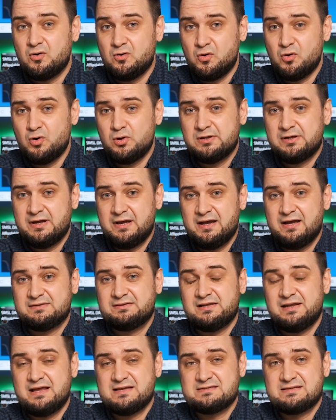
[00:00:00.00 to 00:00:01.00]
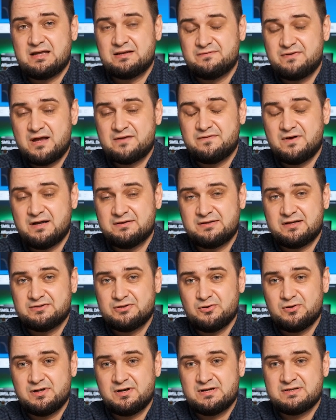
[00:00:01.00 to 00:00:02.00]
all at less than
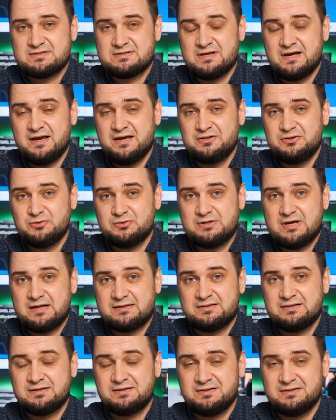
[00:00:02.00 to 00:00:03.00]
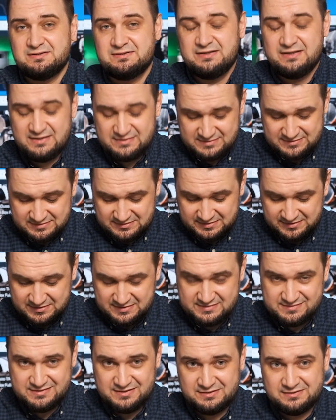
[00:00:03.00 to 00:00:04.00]
$500, I knew that this
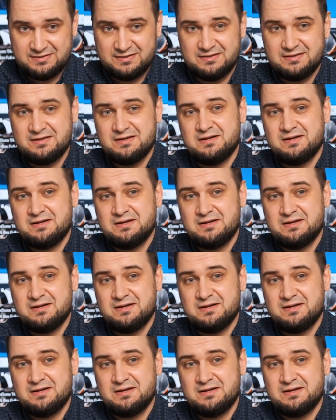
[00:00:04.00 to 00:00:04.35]
is it.